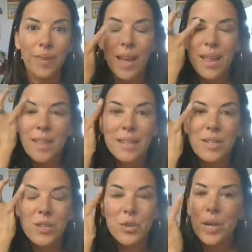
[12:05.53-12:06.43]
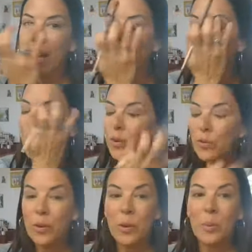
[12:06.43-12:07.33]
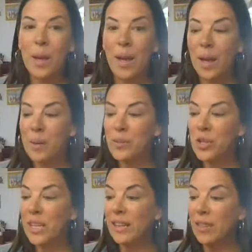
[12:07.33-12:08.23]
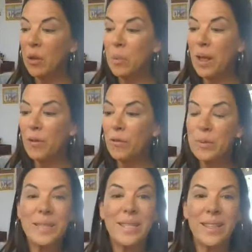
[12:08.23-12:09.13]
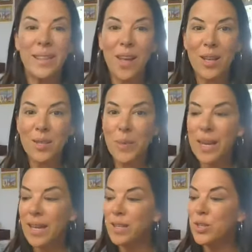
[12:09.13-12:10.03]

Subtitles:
And that's a trick I learned from Janine Lobel from Stila Cosmetics.